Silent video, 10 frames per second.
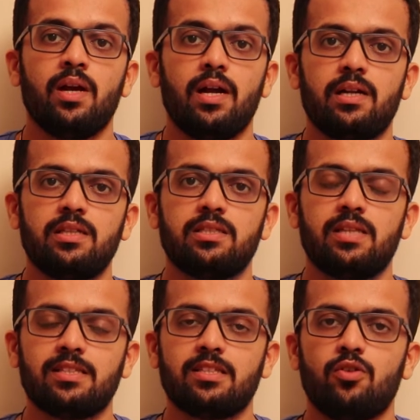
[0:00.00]
At least
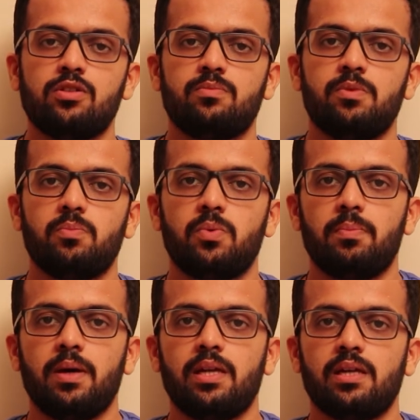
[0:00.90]
that's how he's been
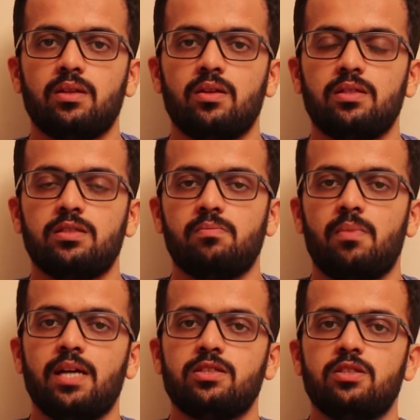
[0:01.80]
preparing the recent
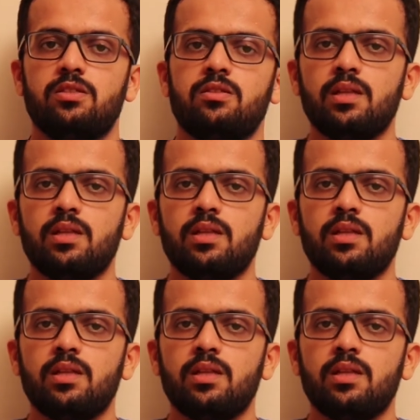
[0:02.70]
matches.